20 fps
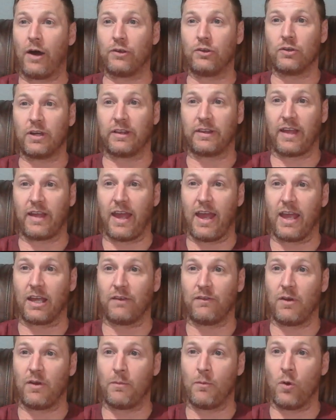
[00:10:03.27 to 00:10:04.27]
you get the hang
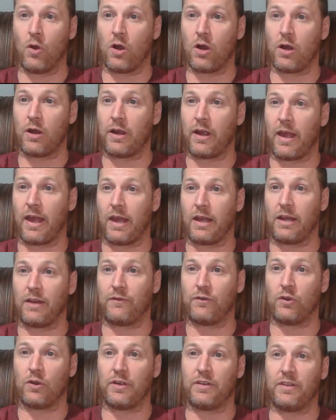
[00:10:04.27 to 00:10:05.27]
of it more, and
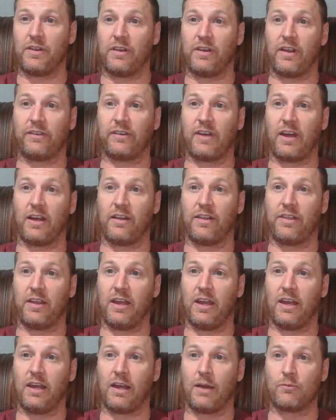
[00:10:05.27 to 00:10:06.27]
if you're into this kind of
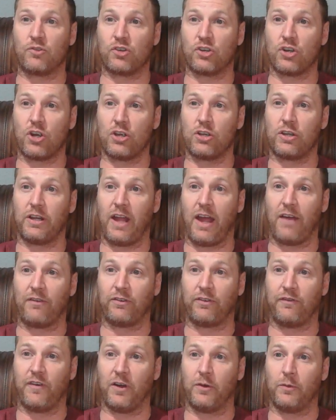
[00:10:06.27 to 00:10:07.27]
thing, I'm sure you can have
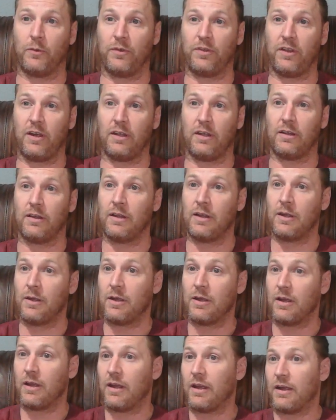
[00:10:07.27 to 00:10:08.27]
some fun with it.
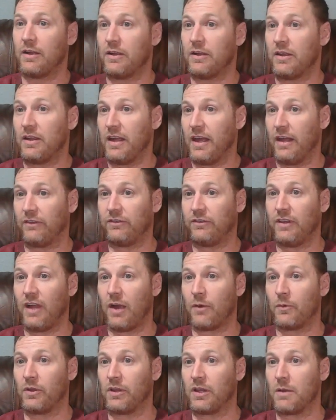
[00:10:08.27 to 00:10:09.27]
It's
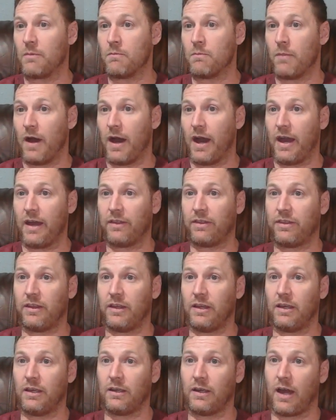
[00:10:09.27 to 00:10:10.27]
not really my
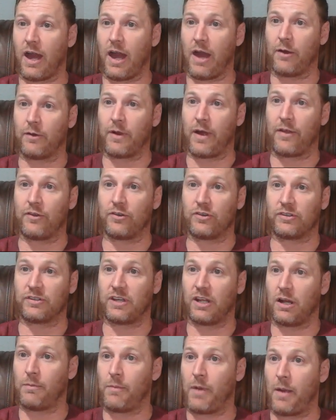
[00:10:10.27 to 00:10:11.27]
thing. I would rather just
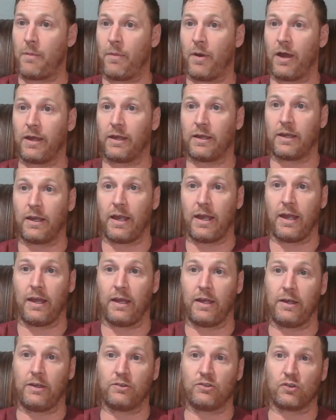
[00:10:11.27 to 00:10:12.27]
get on my bike
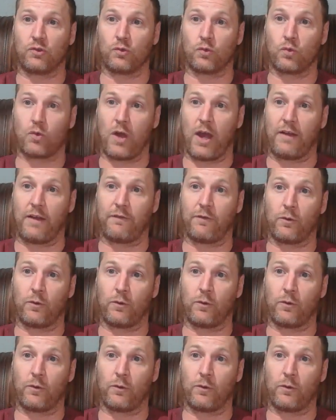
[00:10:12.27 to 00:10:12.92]
and just ride for